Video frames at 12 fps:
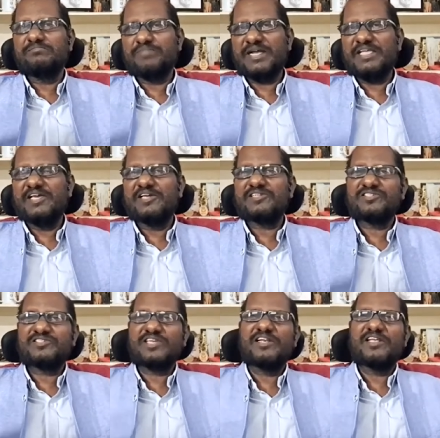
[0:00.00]

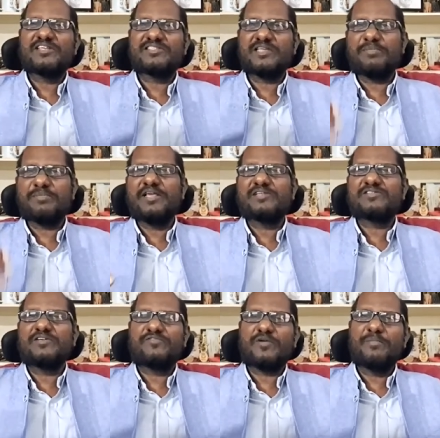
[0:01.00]
buyers, sellers,
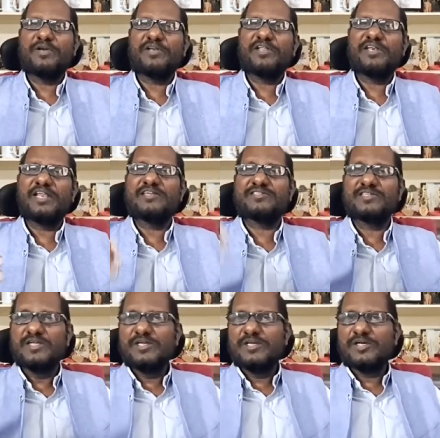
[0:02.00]
suppliers of raw
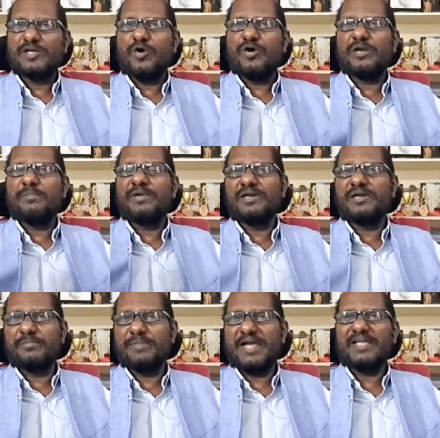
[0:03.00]
materials,
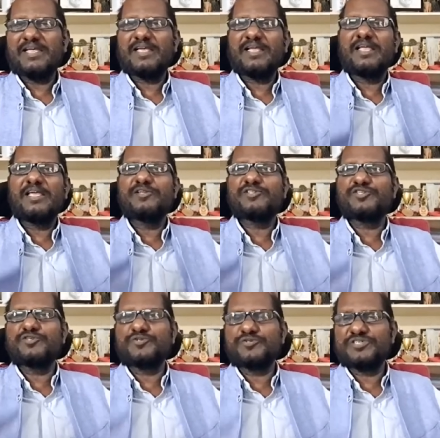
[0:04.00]
government, banking
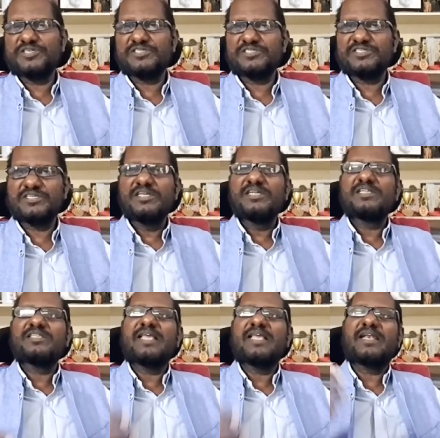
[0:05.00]
institutions,
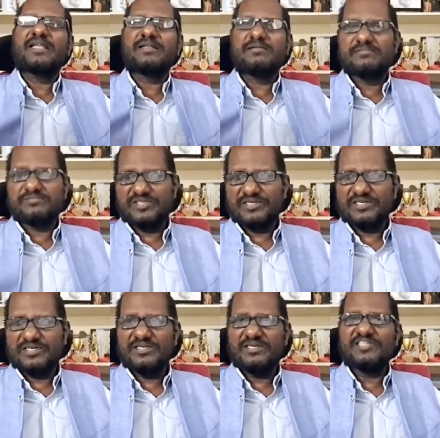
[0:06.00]
then
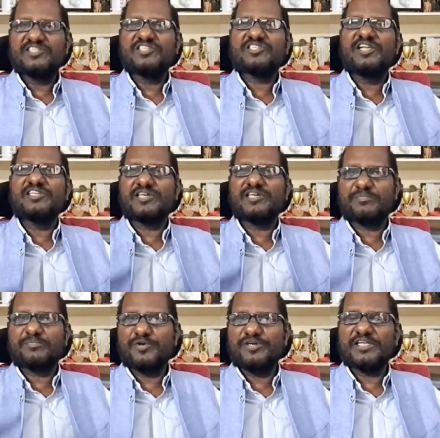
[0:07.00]
legislature,
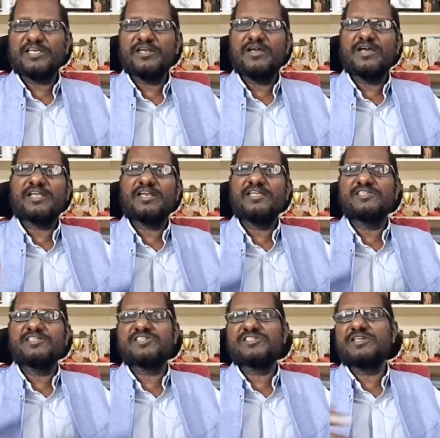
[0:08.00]
political
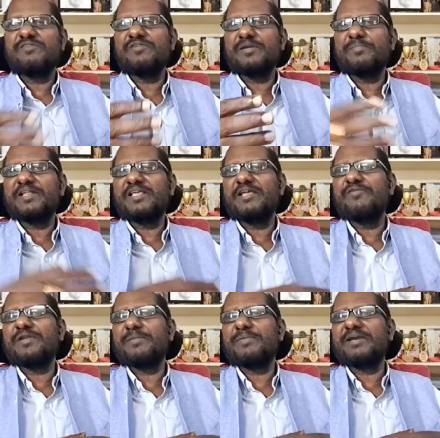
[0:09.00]
organizations,
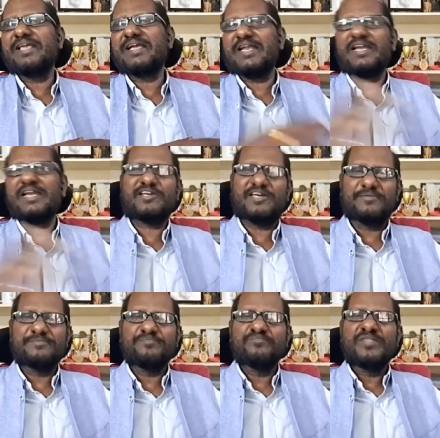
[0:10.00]
everybody connected.